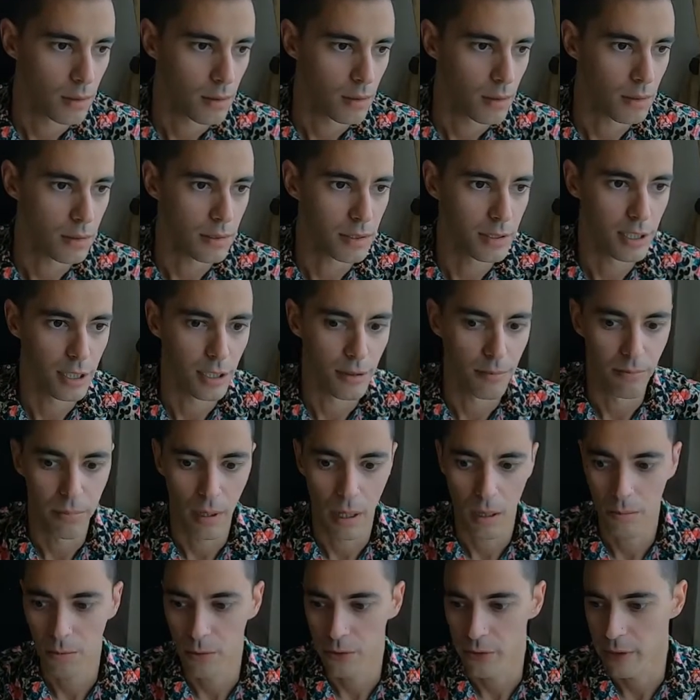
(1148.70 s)
leaky
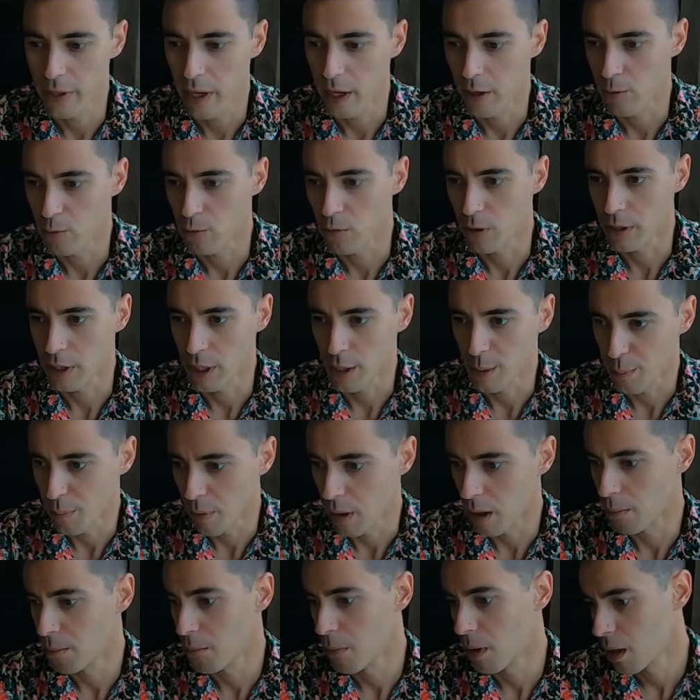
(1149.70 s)
bum, with that runny
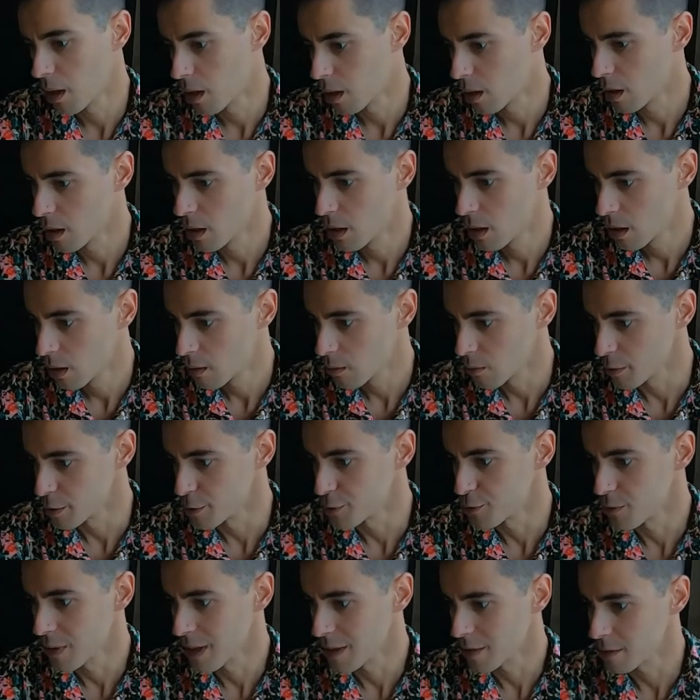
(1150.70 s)
bum? Would
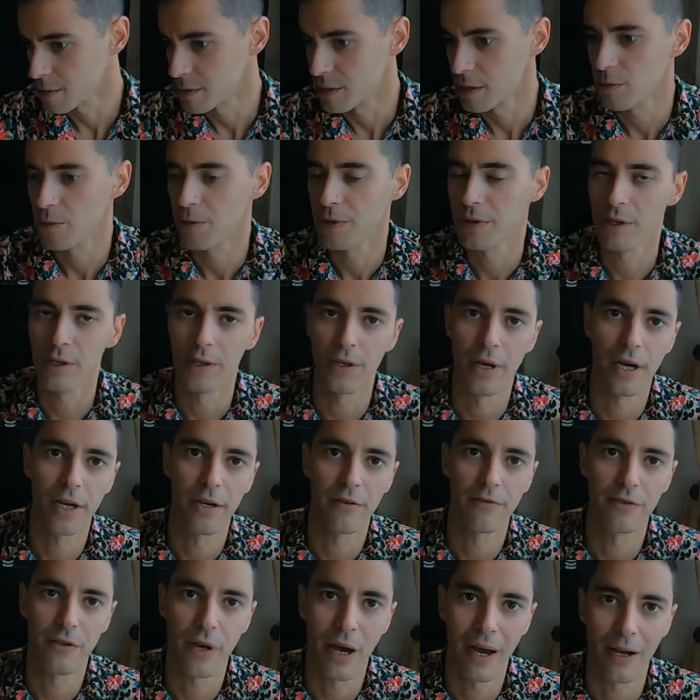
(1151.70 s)
you rather deal with a night
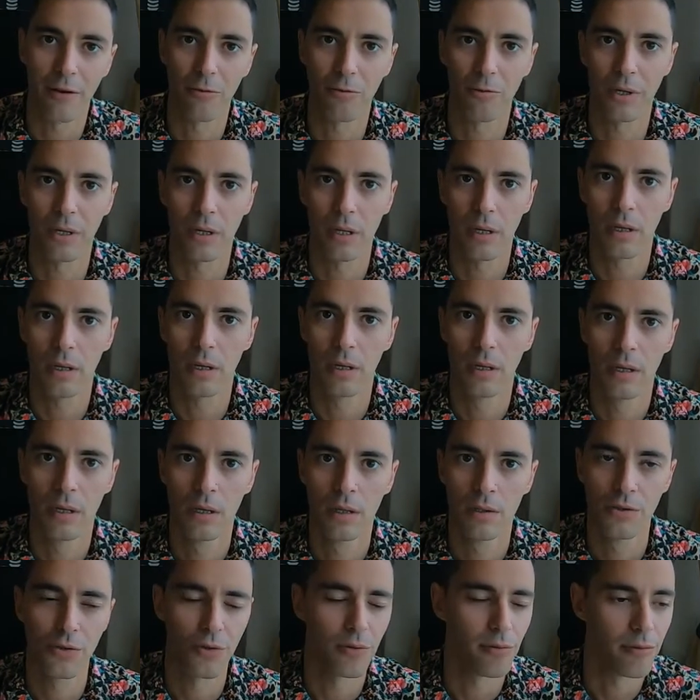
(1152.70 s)
of diarrhea,
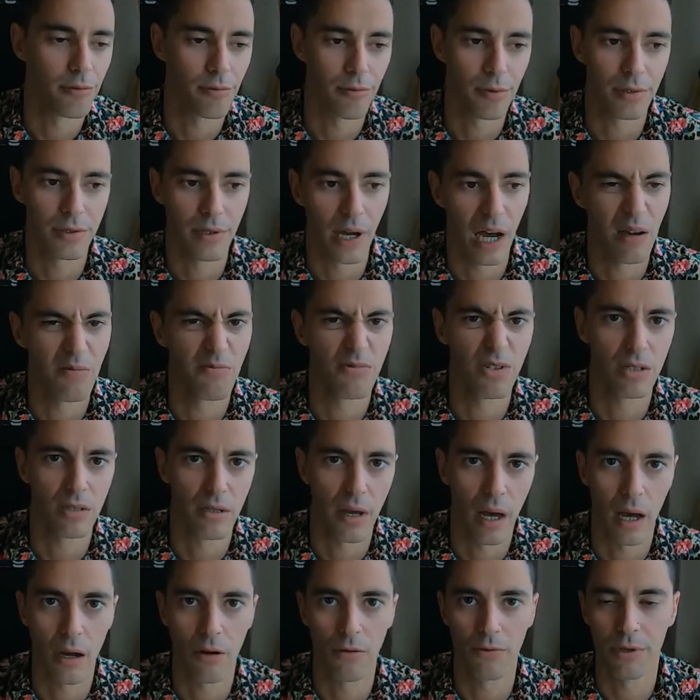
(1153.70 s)
2-3 times of
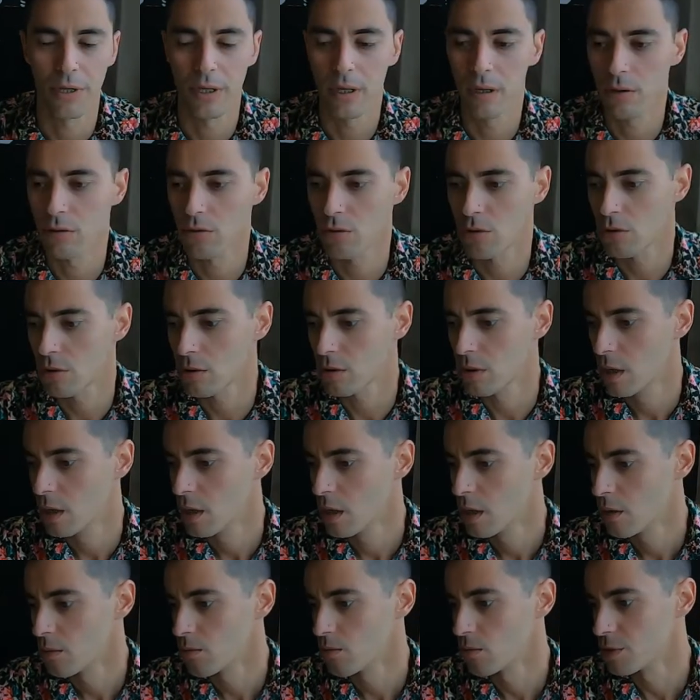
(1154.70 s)
diarrhea, or
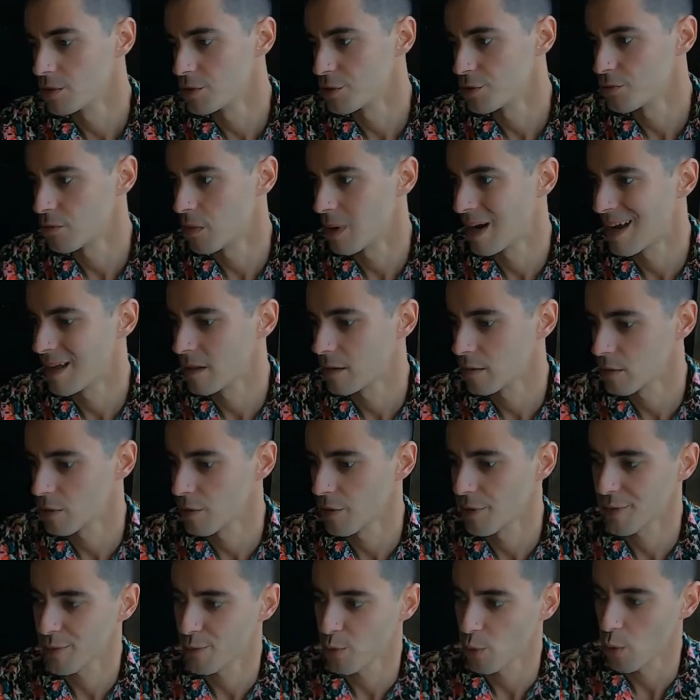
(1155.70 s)
would you rather
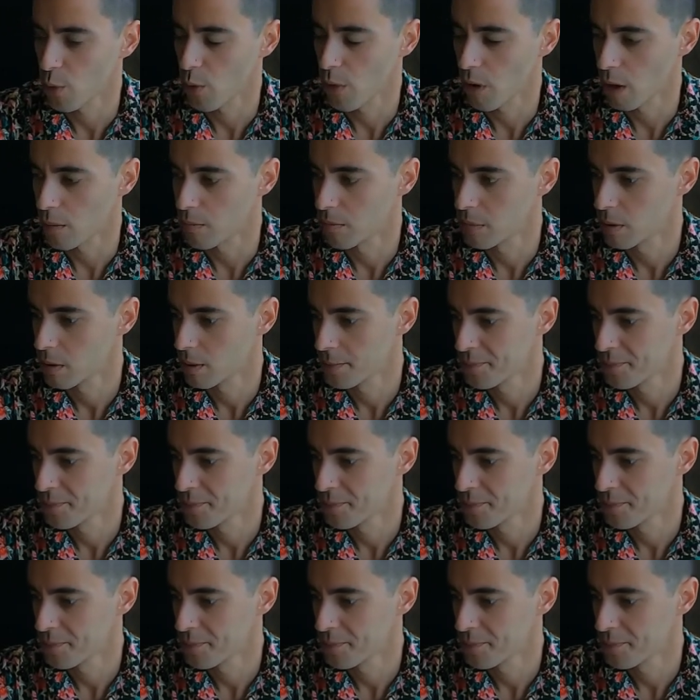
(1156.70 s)
throw up?